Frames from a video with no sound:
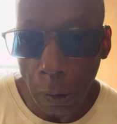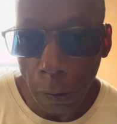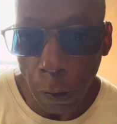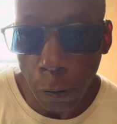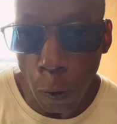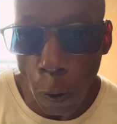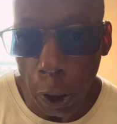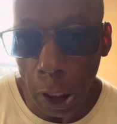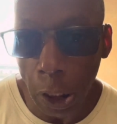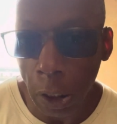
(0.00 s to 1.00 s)
for
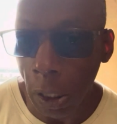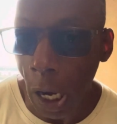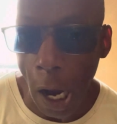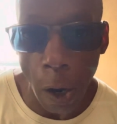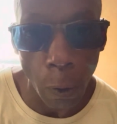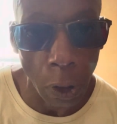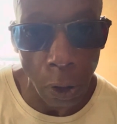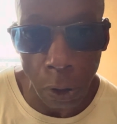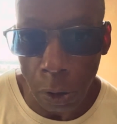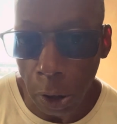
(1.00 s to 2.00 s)
40
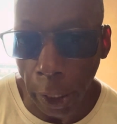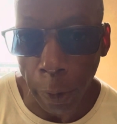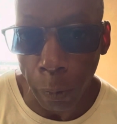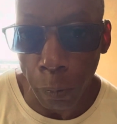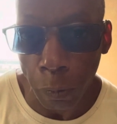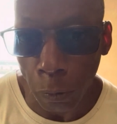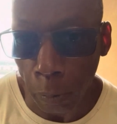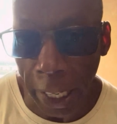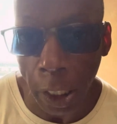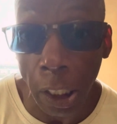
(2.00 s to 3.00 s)
hours and
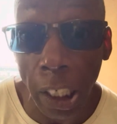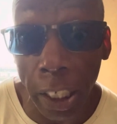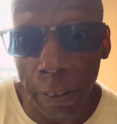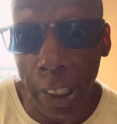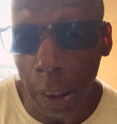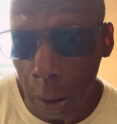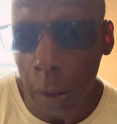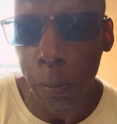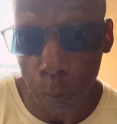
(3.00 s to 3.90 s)
make a living.